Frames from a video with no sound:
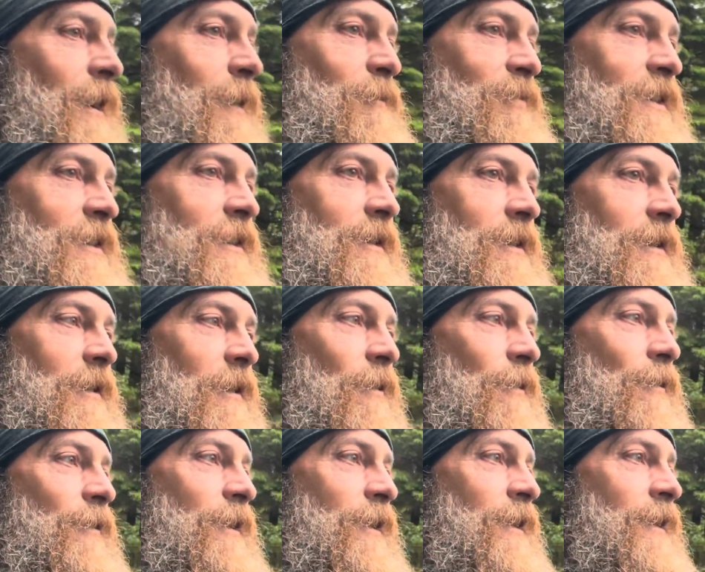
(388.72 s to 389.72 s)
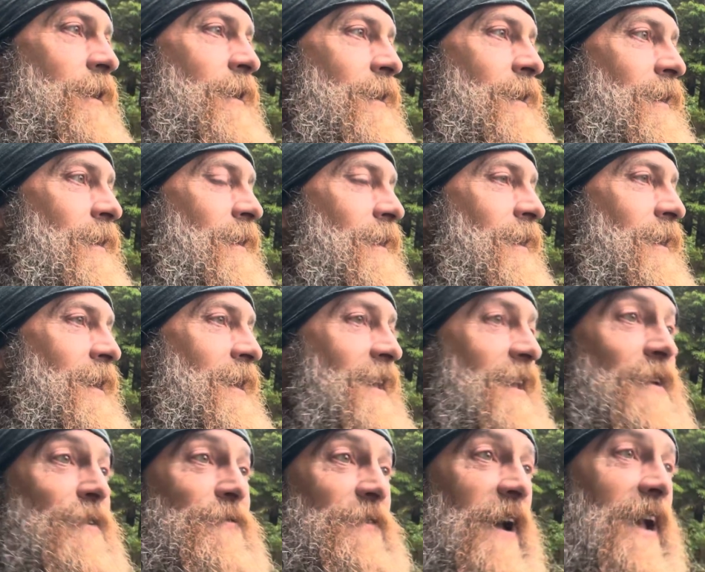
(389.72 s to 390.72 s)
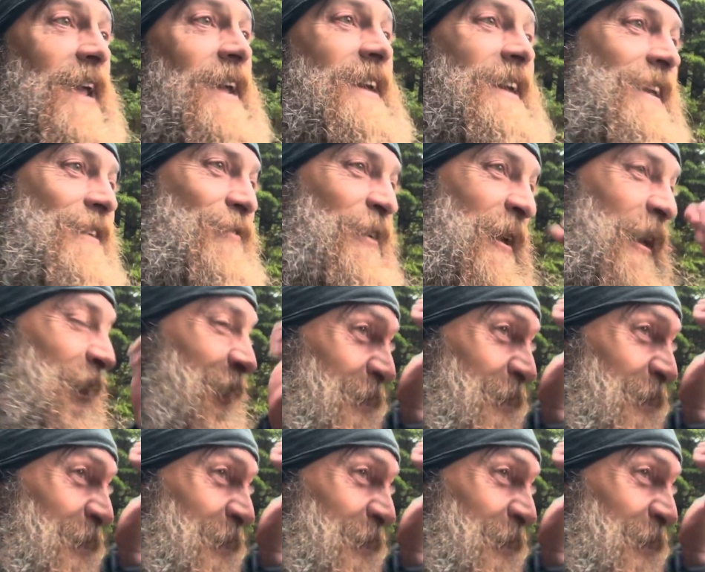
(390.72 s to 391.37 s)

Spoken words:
I'm going, if I can even get